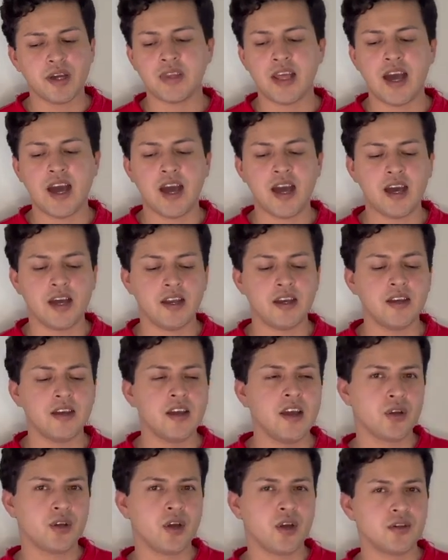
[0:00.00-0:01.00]

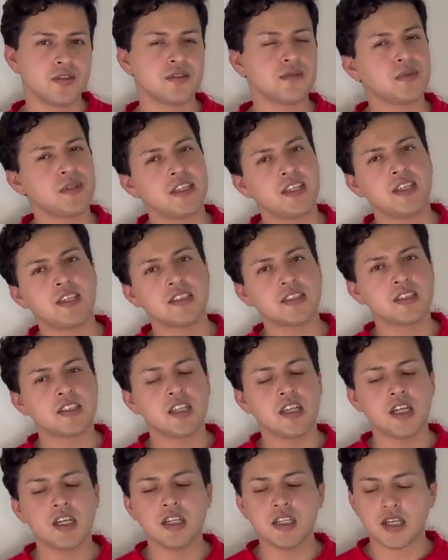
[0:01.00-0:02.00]
that goes with this
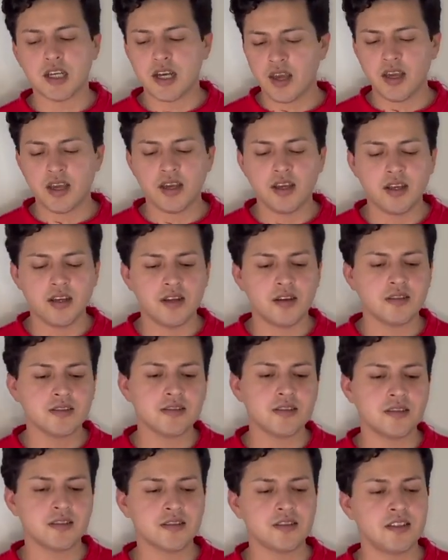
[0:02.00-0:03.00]
look and
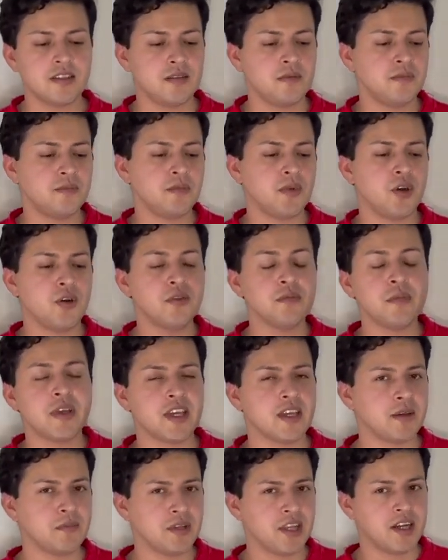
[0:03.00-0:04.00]
also some old
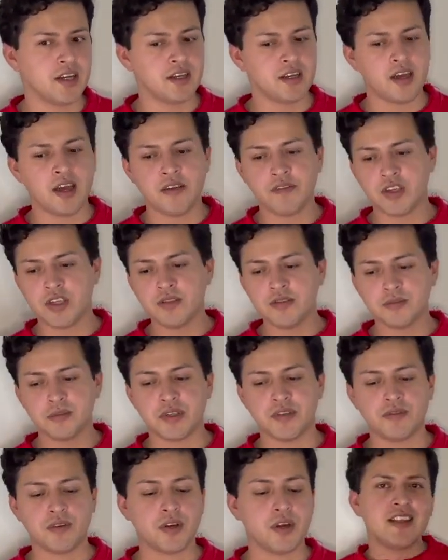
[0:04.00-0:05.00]
makeup that I've used
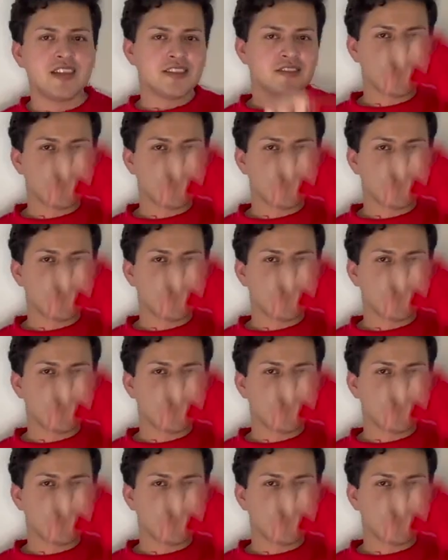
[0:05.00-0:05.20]
before. Let's